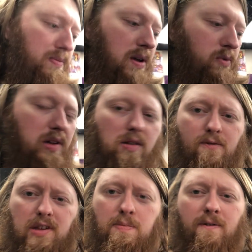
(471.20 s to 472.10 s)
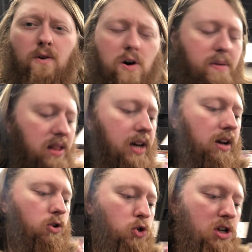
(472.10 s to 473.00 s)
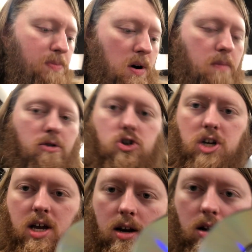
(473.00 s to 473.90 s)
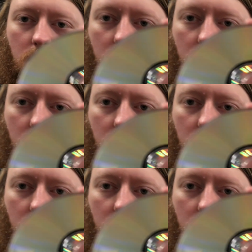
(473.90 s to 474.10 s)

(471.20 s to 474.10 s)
it's been resurfaced before by like a cheaper machine.